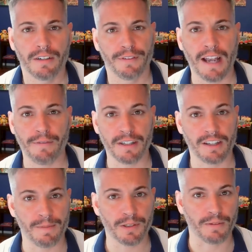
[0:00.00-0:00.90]
If you have any
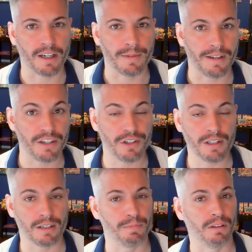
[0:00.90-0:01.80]
tips or
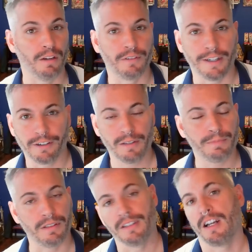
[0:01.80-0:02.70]
recommendations, I'd love to hear
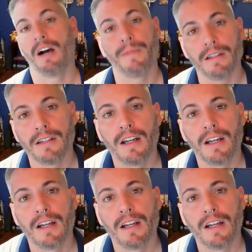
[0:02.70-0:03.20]
them. Please comment.